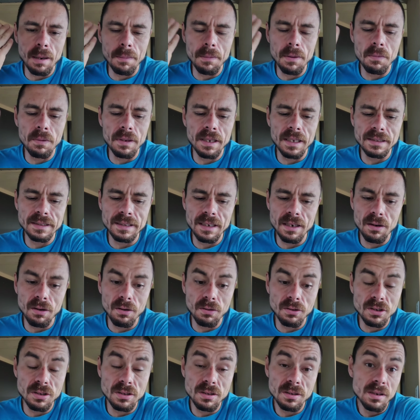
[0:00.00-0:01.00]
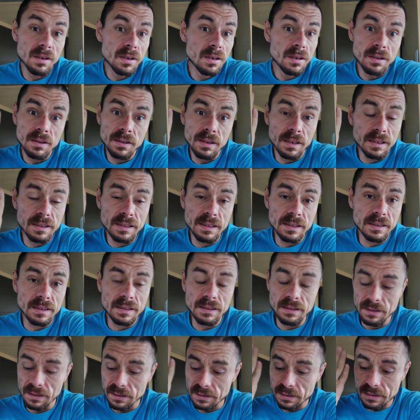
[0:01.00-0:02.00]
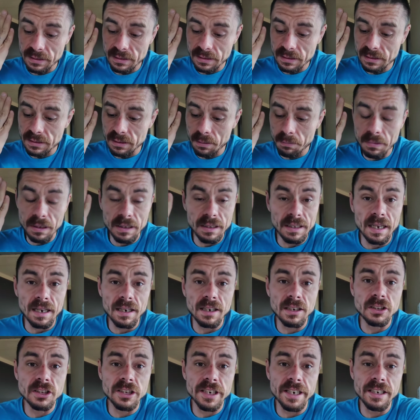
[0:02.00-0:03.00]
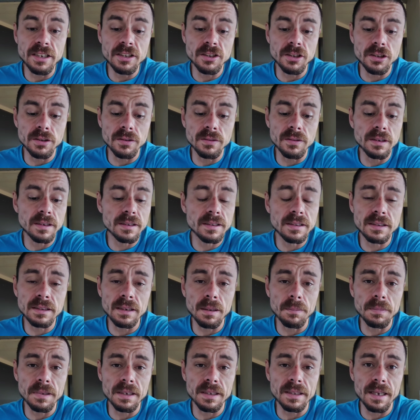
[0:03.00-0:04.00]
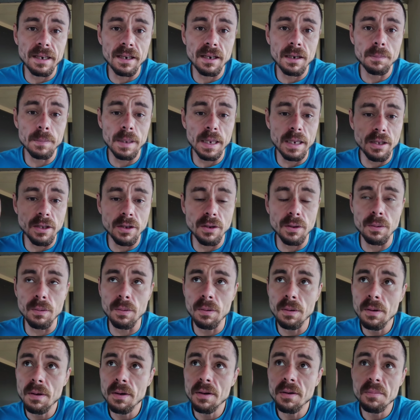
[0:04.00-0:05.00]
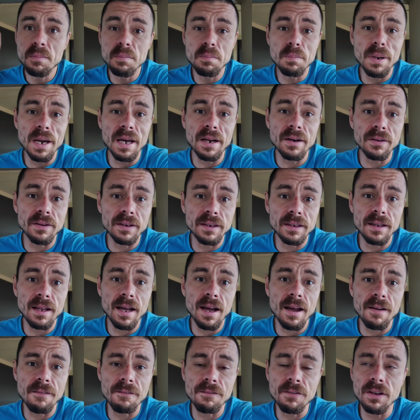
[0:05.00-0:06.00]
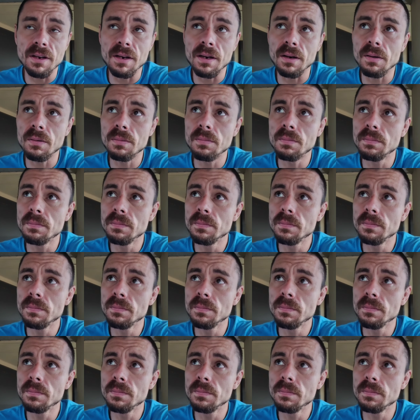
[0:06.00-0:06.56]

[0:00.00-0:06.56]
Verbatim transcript: I'm the one that said, oh, this is this is something that could change you. This is something that could make you better in life, you know?